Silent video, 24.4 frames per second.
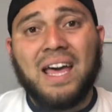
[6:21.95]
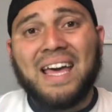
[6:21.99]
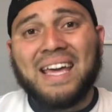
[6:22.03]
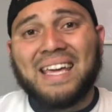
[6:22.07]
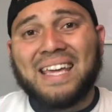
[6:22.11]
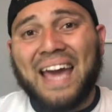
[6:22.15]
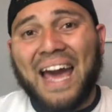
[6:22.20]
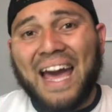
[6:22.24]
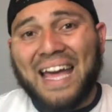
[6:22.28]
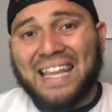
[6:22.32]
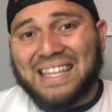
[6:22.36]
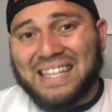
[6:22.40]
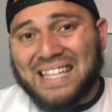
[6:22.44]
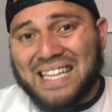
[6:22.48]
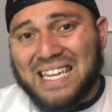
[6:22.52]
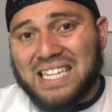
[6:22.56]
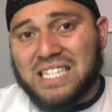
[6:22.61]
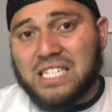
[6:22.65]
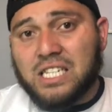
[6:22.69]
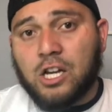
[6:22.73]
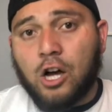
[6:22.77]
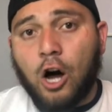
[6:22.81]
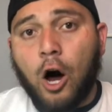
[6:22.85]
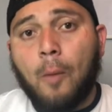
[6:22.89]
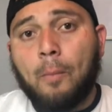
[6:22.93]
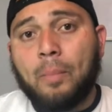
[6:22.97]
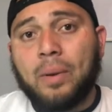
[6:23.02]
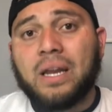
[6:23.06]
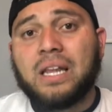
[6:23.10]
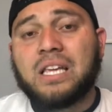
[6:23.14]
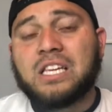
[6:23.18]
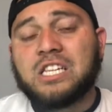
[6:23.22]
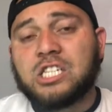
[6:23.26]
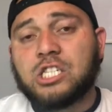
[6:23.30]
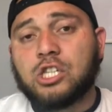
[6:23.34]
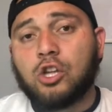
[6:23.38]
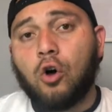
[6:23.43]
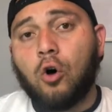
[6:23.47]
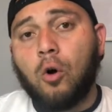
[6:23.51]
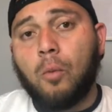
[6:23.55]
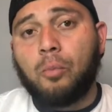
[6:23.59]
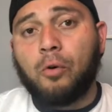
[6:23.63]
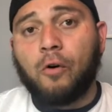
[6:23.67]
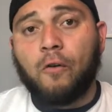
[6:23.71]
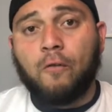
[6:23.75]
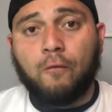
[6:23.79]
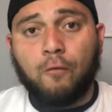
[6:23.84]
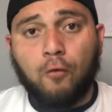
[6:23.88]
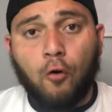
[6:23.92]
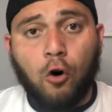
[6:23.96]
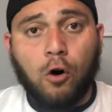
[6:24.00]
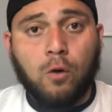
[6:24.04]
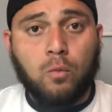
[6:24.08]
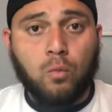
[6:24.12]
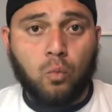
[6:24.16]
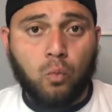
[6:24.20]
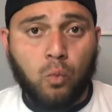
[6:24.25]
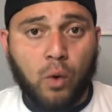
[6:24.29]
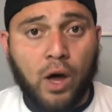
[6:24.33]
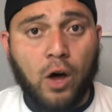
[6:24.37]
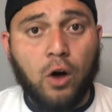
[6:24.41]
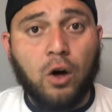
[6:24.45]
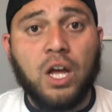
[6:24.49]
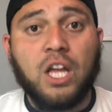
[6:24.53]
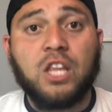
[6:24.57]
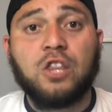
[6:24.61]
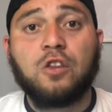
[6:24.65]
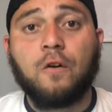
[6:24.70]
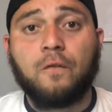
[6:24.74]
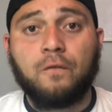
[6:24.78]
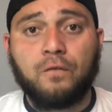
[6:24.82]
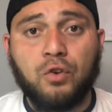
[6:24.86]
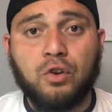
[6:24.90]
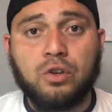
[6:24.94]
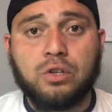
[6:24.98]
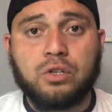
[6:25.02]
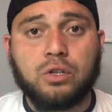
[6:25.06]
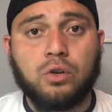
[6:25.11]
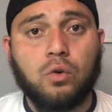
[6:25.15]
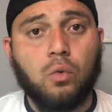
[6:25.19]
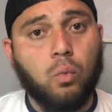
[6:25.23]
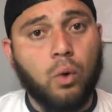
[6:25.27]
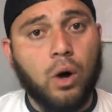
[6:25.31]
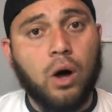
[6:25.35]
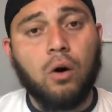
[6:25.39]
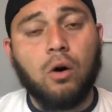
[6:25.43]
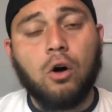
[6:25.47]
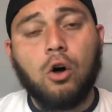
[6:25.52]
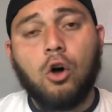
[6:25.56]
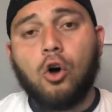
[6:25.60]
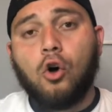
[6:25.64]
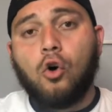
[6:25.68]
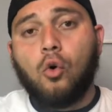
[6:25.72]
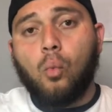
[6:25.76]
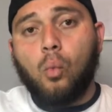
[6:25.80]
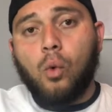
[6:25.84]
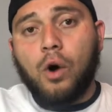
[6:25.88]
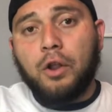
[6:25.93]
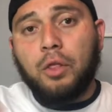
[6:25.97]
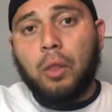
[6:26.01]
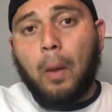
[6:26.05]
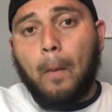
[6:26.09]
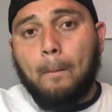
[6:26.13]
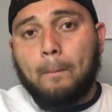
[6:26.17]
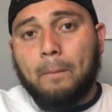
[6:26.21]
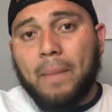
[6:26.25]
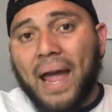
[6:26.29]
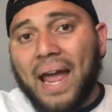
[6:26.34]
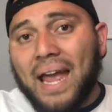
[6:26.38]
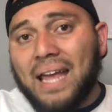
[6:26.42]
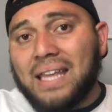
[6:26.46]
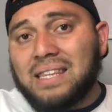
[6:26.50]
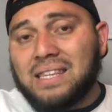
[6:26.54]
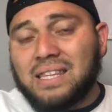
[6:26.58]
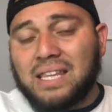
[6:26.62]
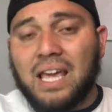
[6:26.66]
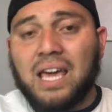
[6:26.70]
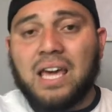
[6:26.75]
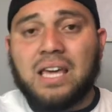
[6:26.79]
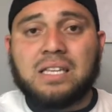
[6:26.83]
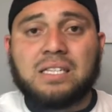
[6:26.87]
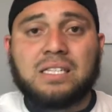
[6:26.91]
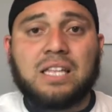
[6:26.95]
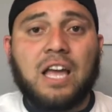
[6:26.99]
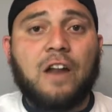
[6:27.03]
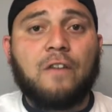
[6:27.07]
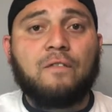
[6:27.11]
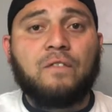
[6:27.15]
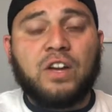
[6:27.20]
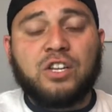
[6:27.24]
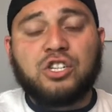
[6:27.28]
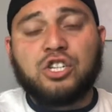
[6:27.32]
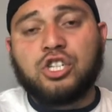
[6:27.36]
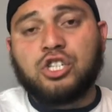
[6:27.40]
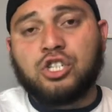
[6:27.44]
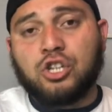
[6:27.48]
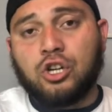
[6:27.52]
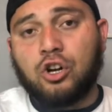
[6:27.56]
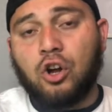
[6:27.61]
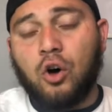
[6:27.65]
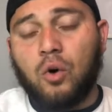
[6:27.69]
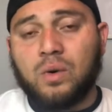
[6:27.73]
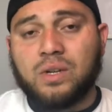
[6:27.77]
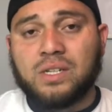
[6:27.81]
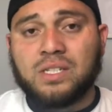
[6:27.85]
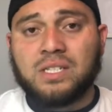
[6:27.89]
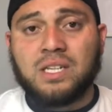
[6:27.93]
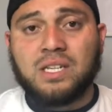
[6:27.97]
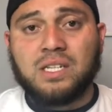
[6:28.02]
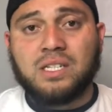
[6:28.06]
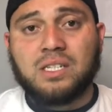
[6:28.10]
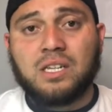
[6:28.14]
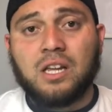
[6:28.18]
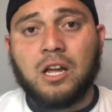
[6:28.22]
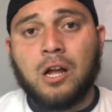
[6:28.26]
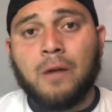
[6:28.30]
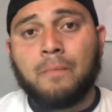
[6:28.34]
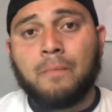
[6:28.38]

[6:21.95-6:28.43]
Can this company still perform well in the future? Well, one of the main things that investors should know is this.